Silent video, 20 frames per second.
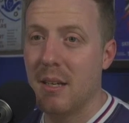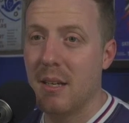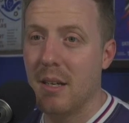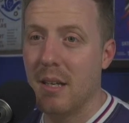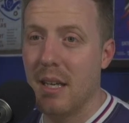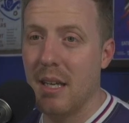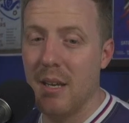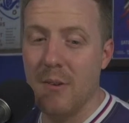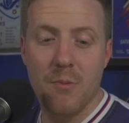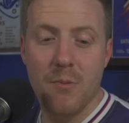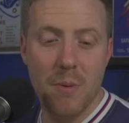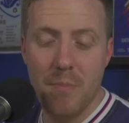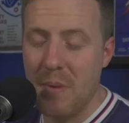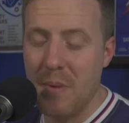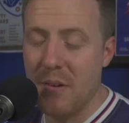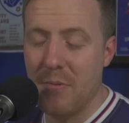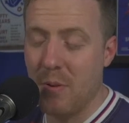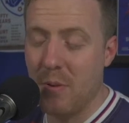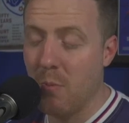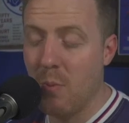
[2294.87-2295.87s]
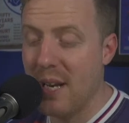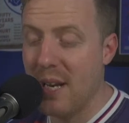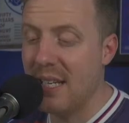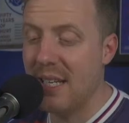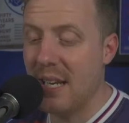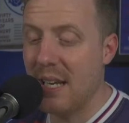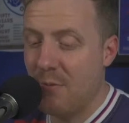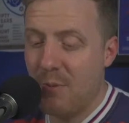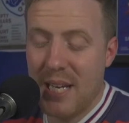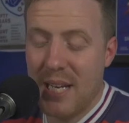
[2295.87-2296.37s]
If we win
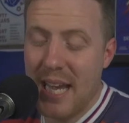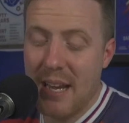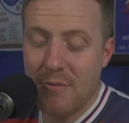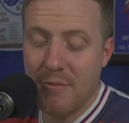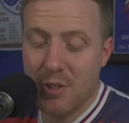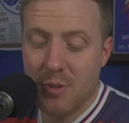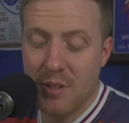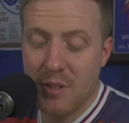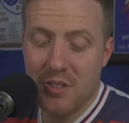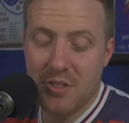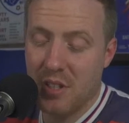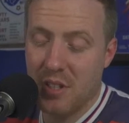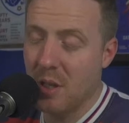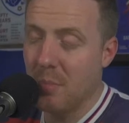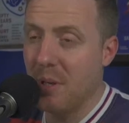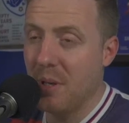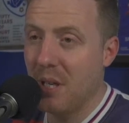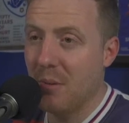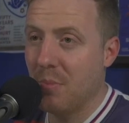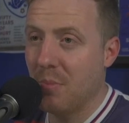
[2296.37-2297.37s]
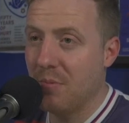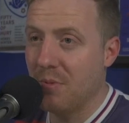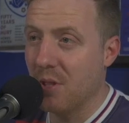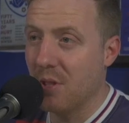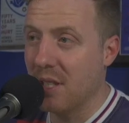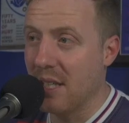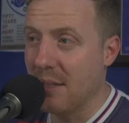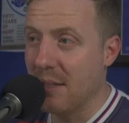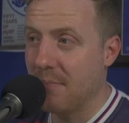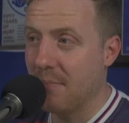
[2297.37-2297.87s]
it, if we get a result in Serbia, we've
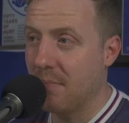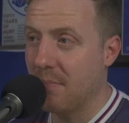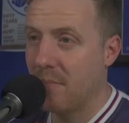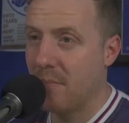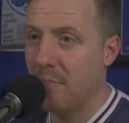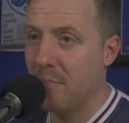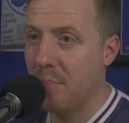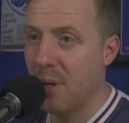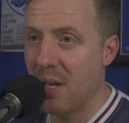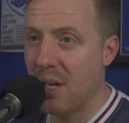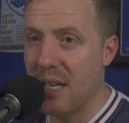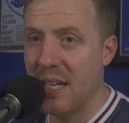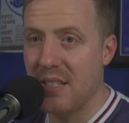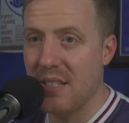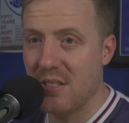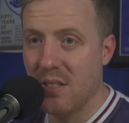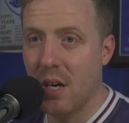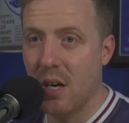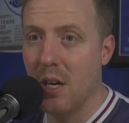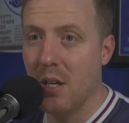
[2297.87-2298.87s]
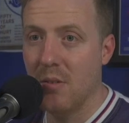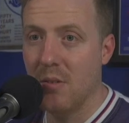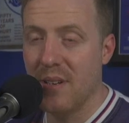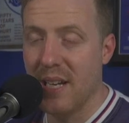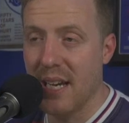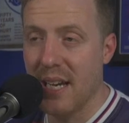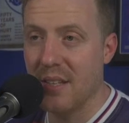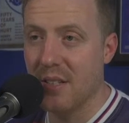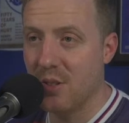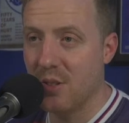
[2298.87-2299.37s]
done it. But it's not over
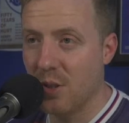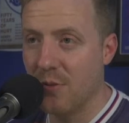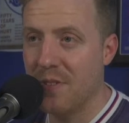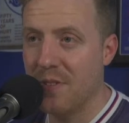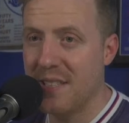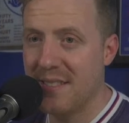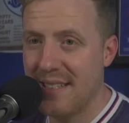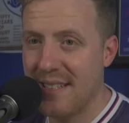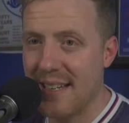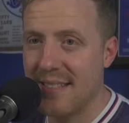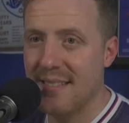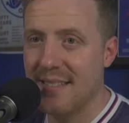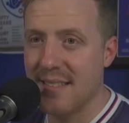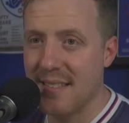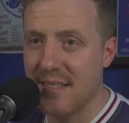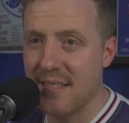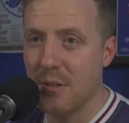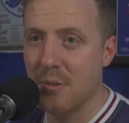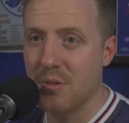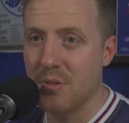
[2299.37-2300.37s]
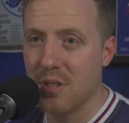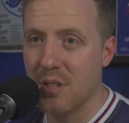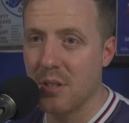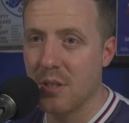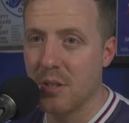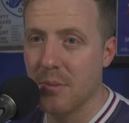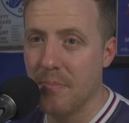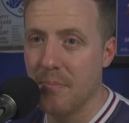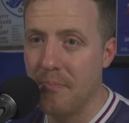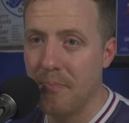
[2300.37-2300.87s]
yet. The toughest test is still to
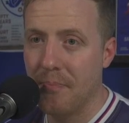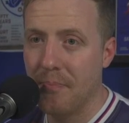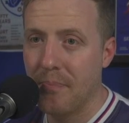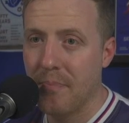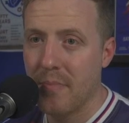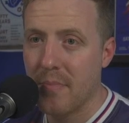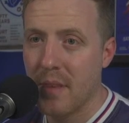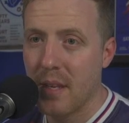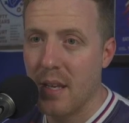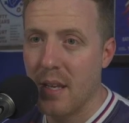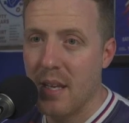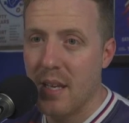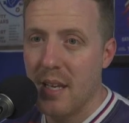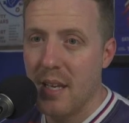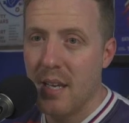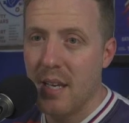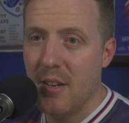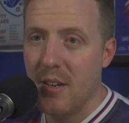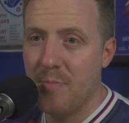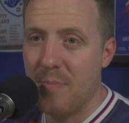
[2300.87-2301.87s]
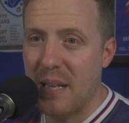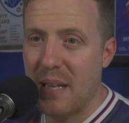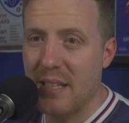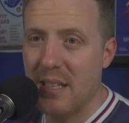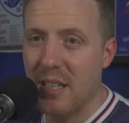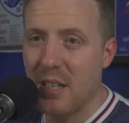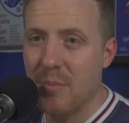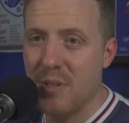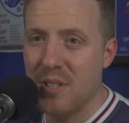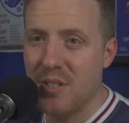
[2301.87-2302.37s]
come. If
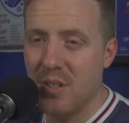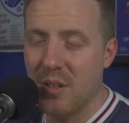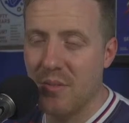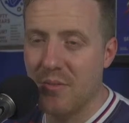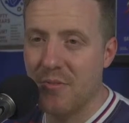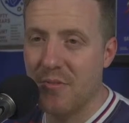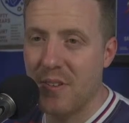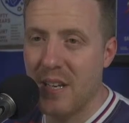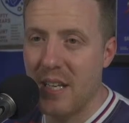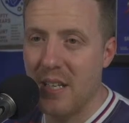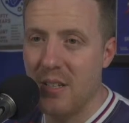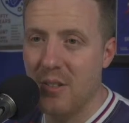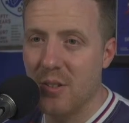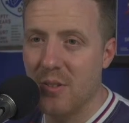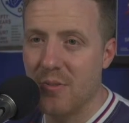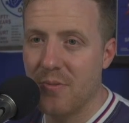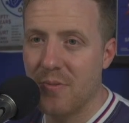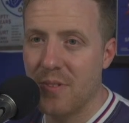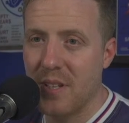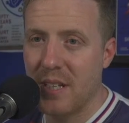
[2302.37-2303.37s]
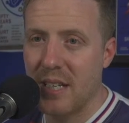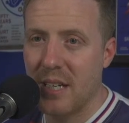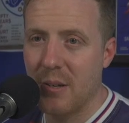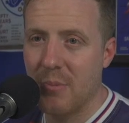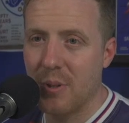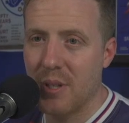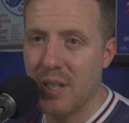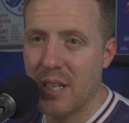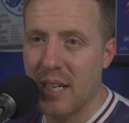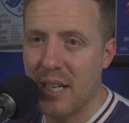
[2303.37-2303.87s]
Bellingham is not fit enough, then I
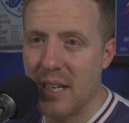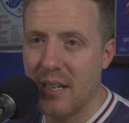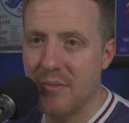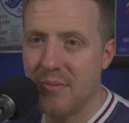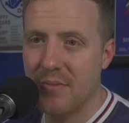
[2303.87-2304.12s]
would have